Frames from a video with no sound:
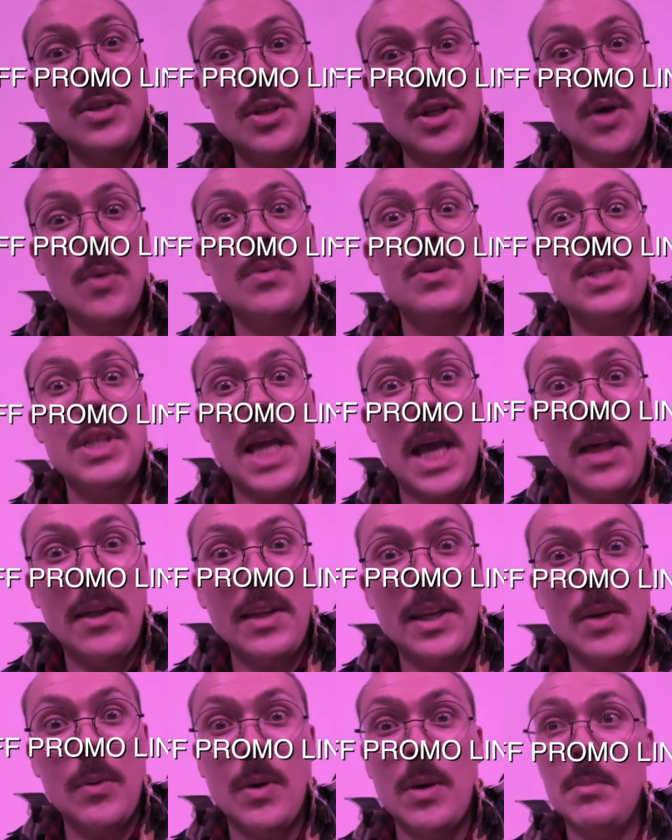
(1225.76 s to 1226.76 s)
Don't tell
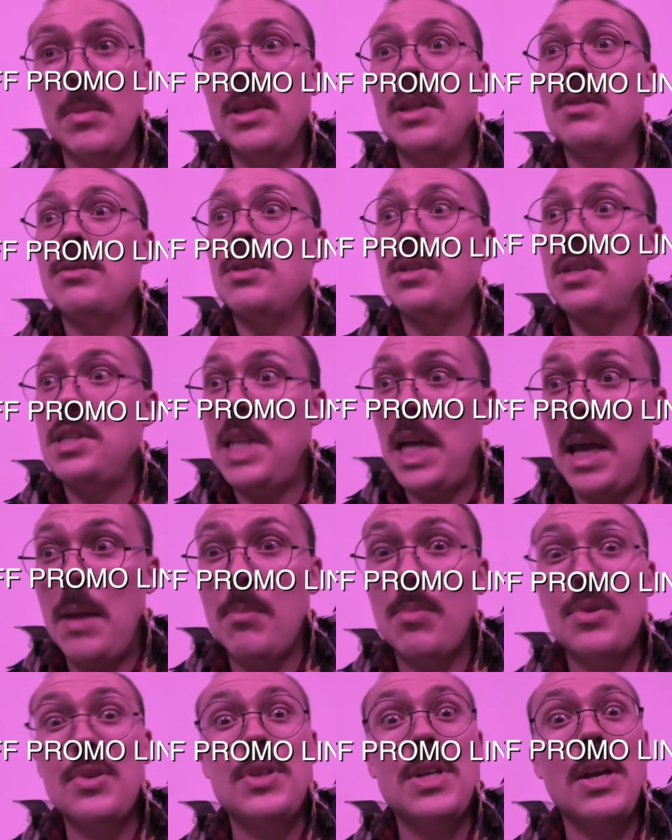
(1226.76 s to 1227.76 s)
anyone, but there's a
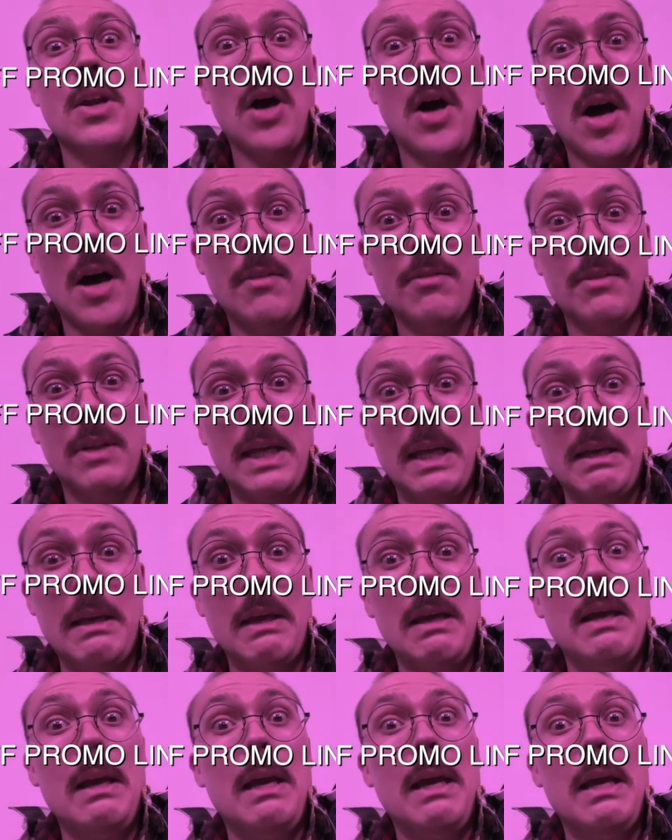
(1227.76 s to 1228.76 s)
10% off
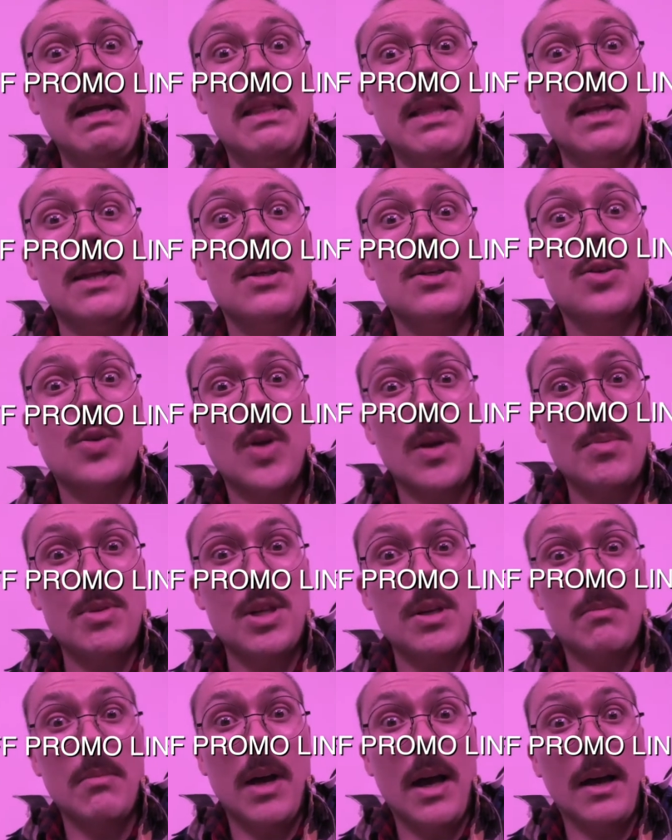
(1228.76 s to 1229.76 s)
link in the
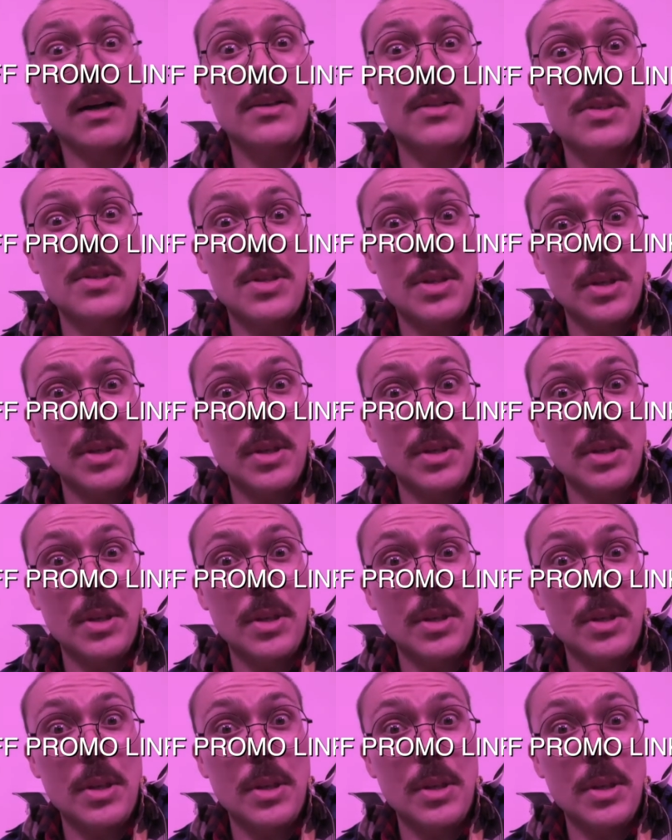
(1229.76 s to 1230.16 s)
description box